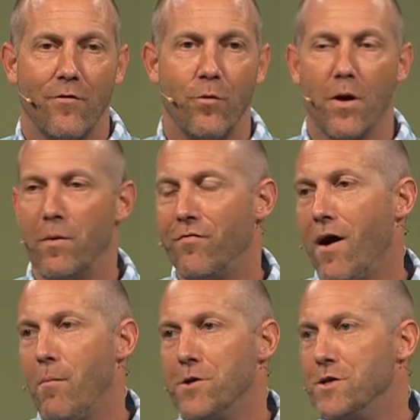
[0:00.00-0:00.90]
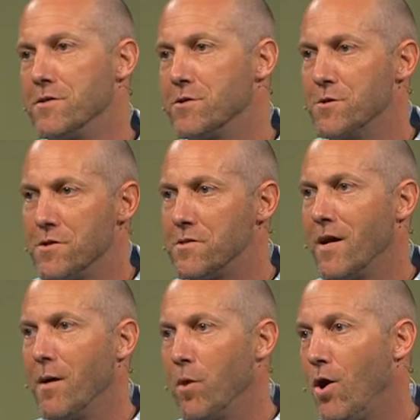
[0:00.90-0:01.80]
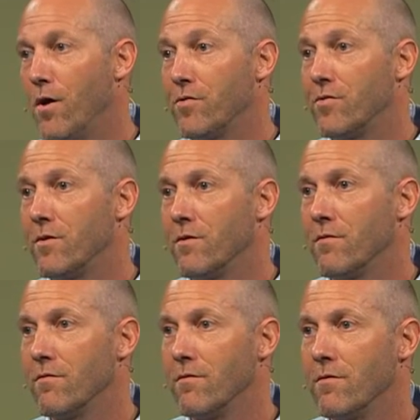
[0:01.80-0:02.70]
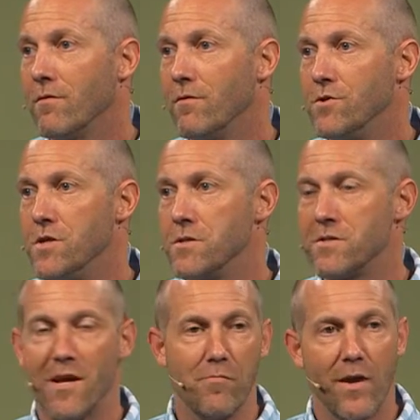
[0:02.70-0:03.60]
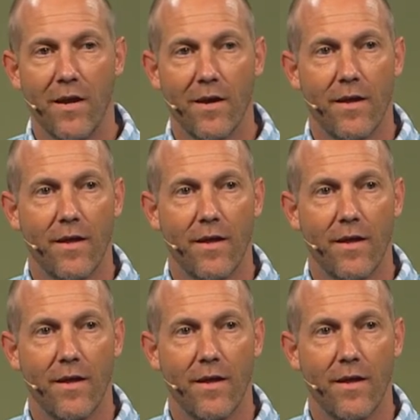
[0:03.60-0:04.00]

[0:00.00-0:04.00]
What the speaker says: If you want to be found by Jesus, you just say, I'm lost. Jesus, save me.